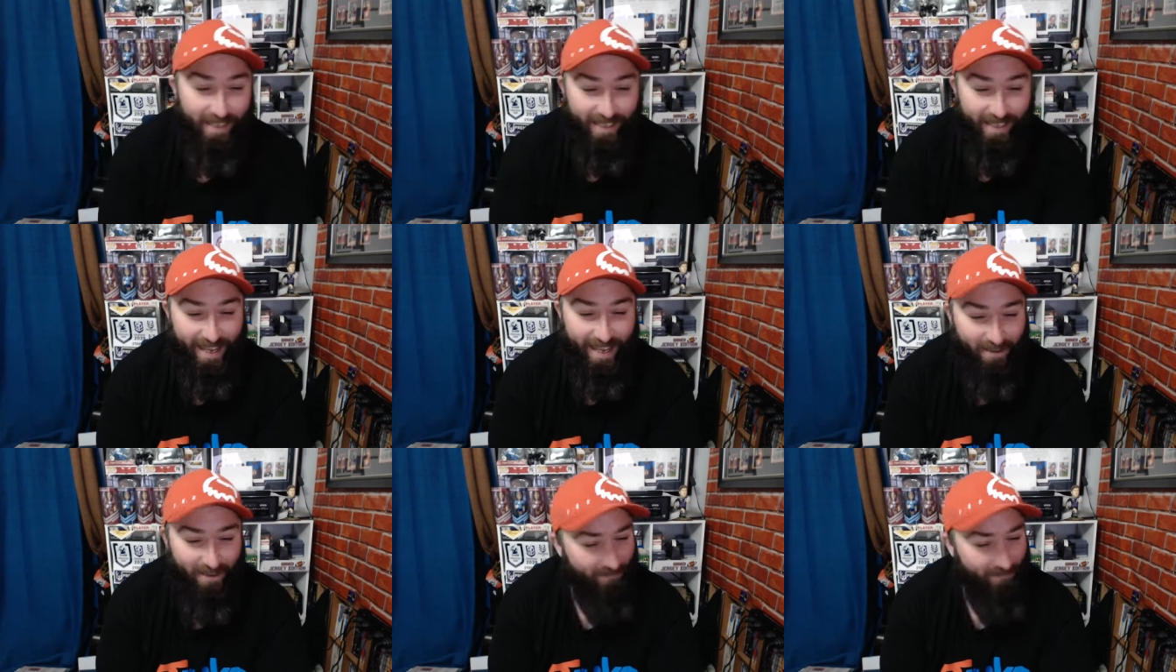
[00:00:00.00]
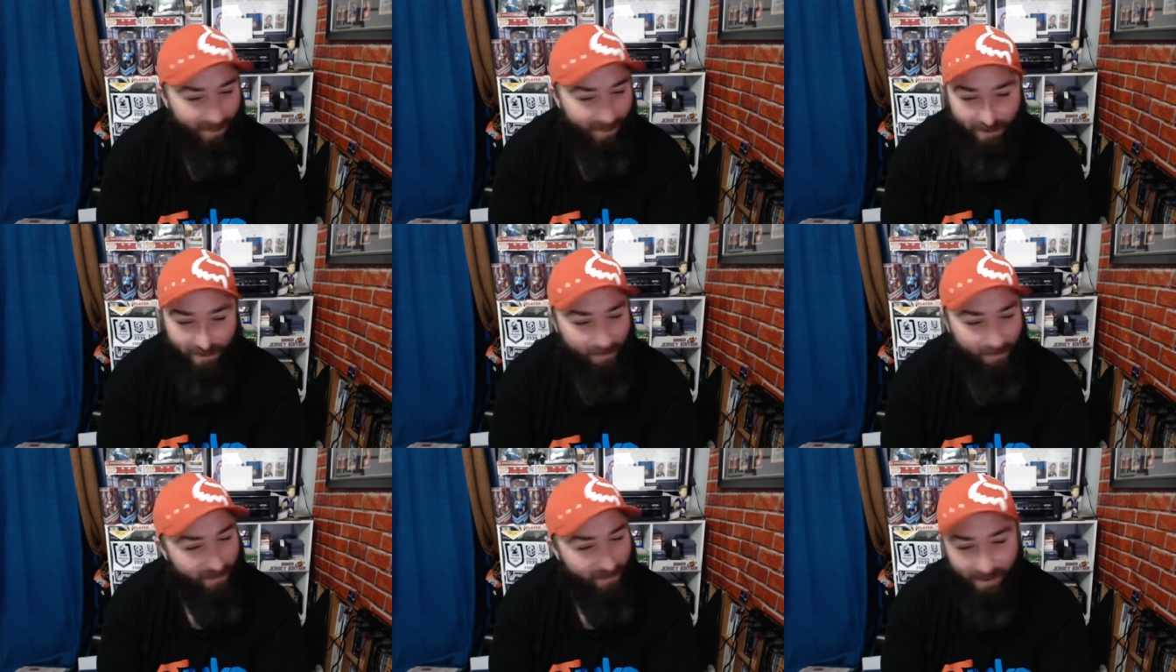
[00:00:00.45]
I'm
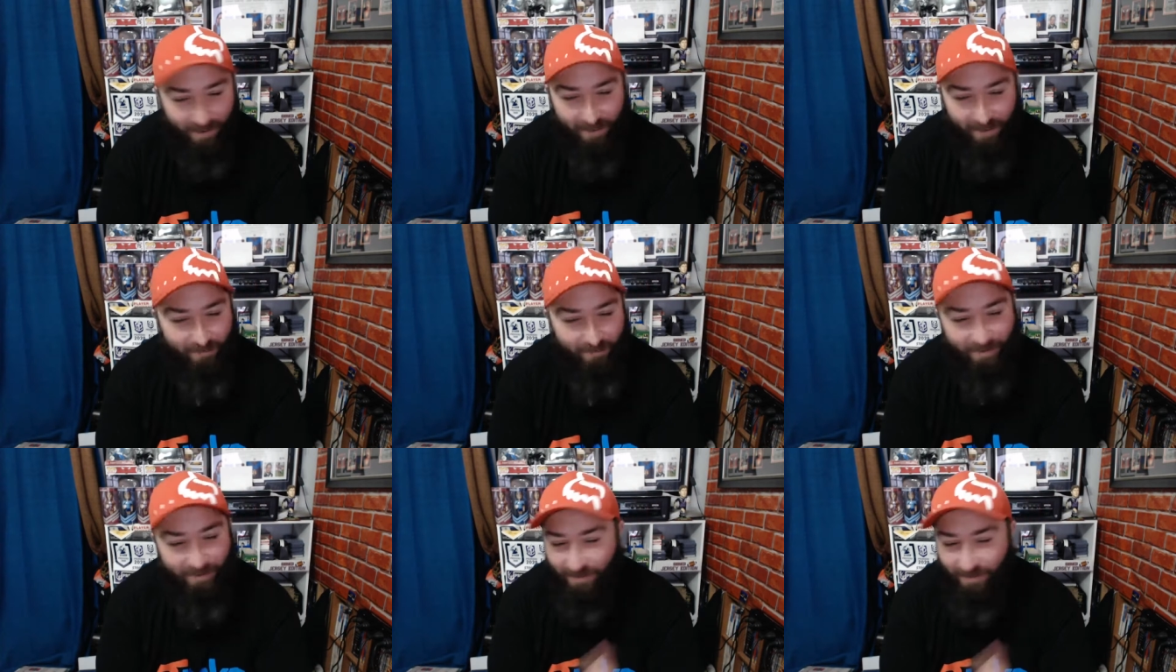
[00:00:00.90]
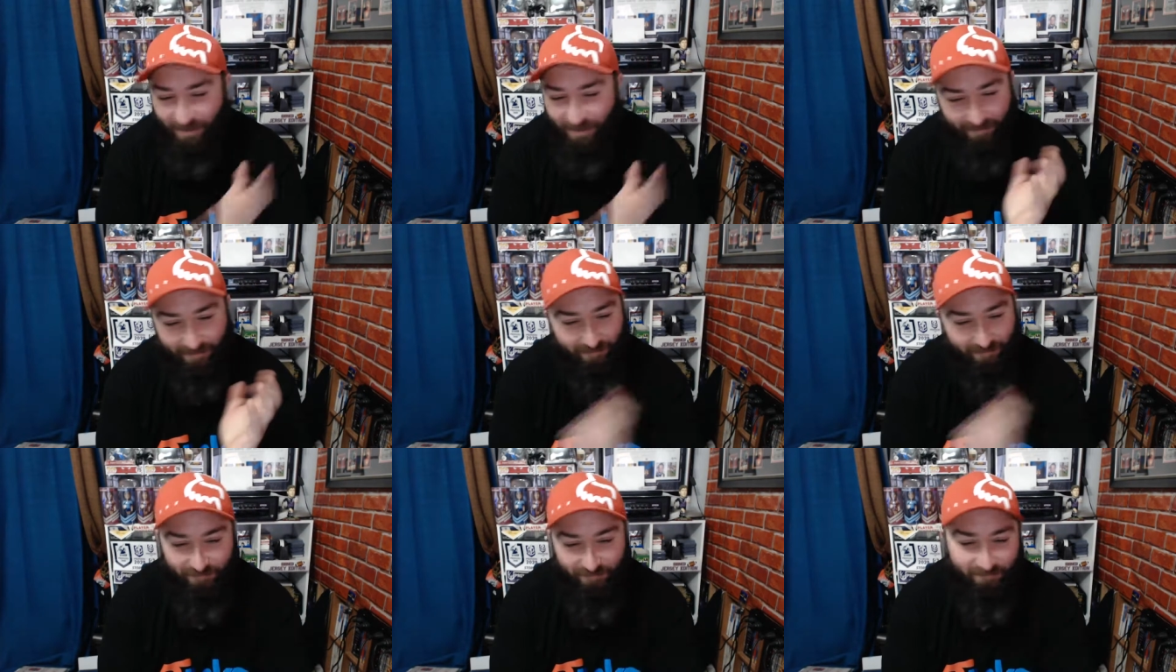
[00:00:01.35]
too... I don't
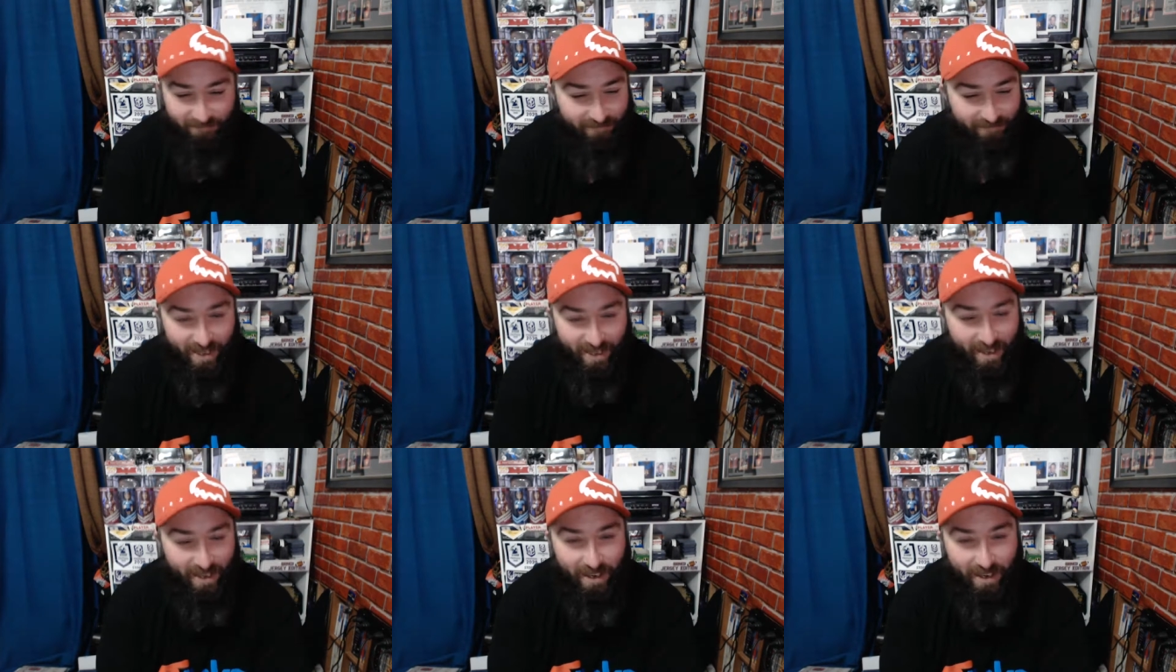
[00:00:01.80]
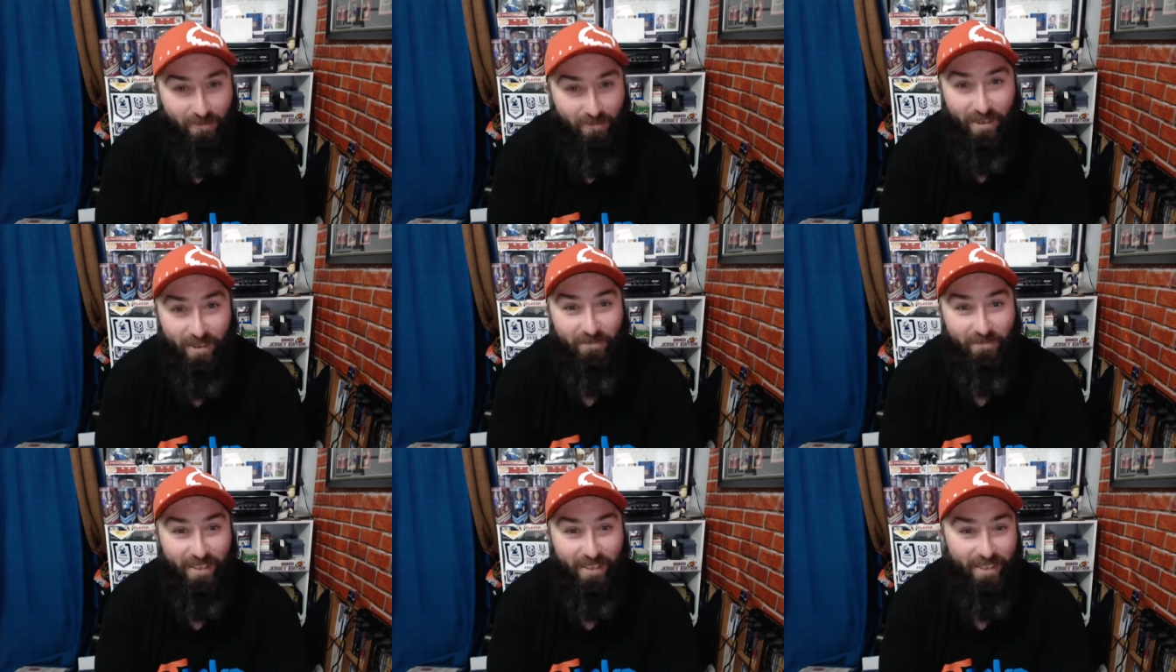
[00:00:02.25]
know what
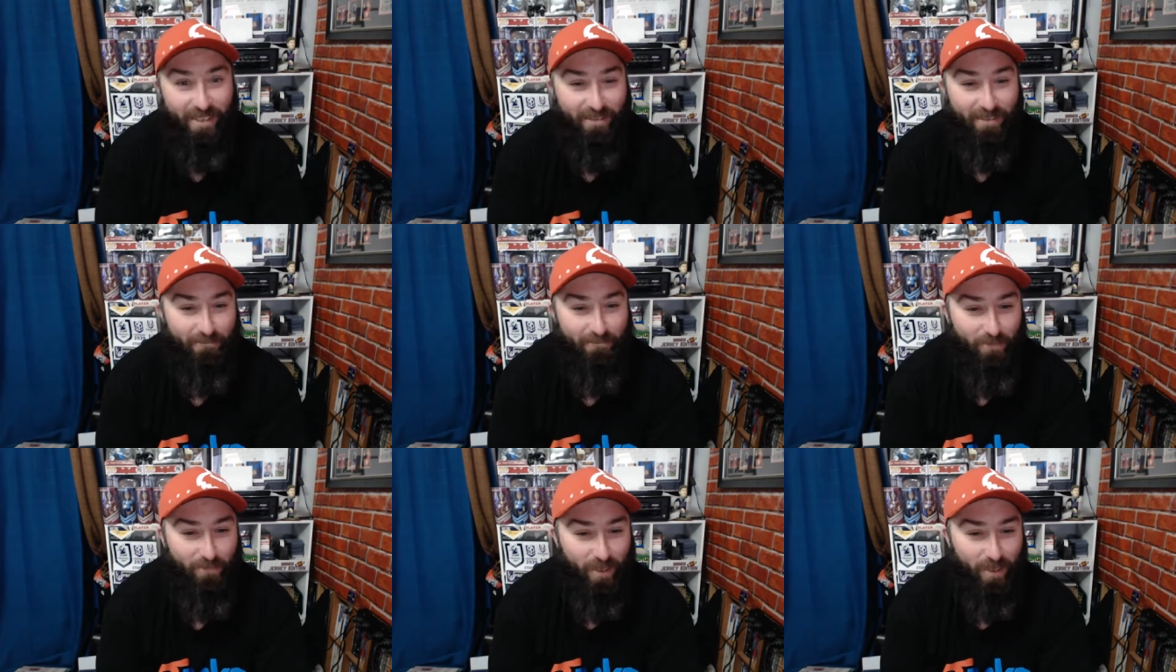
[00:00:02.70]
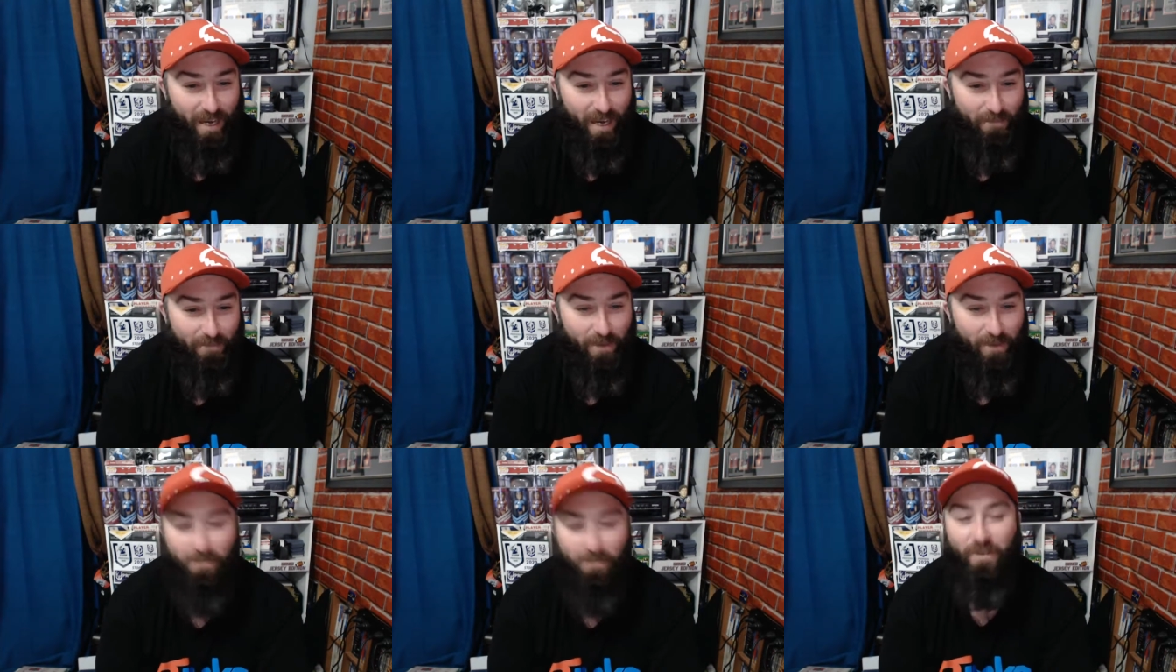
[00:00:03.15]
I'm going to put up.
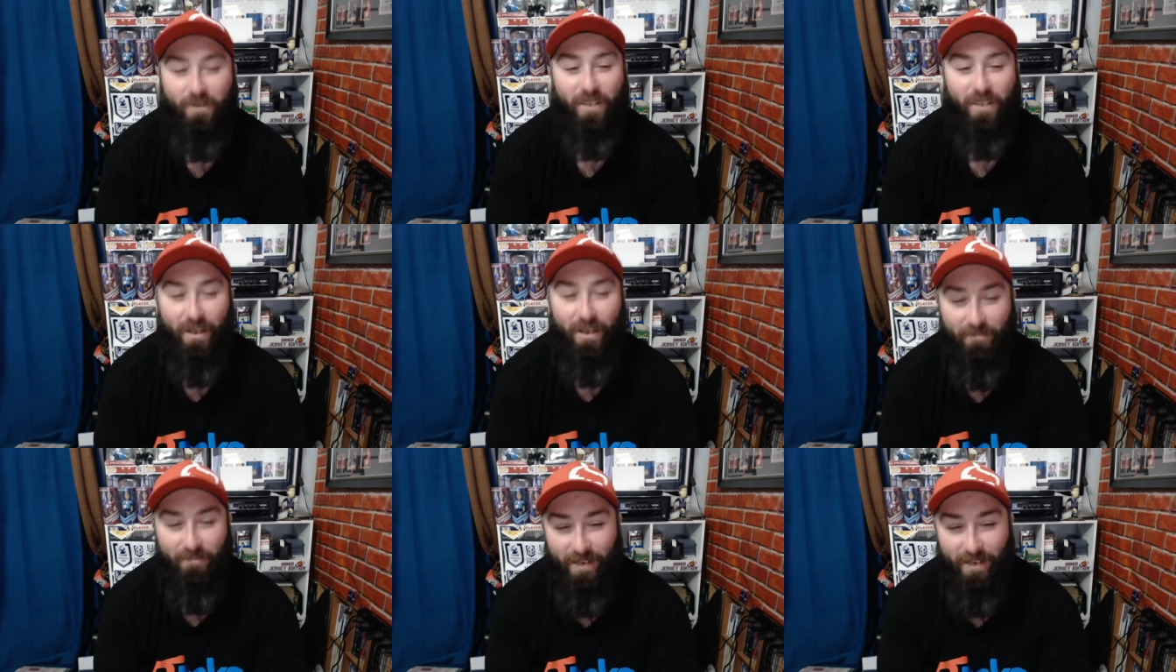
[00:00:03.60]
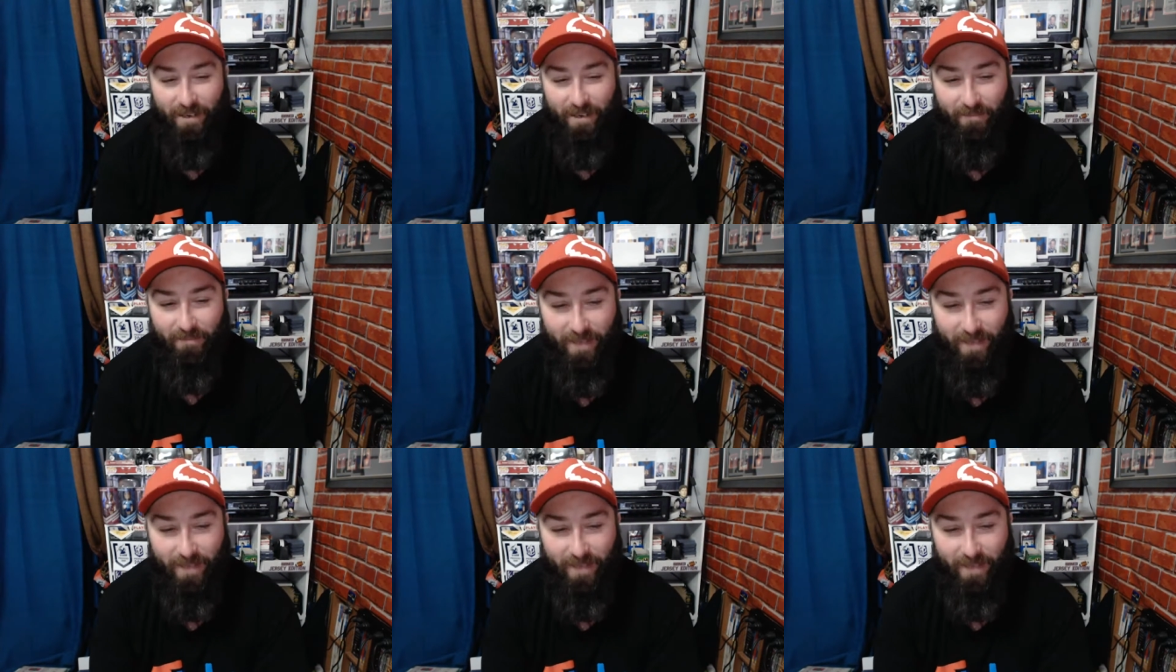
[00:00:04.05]
I'll put something up.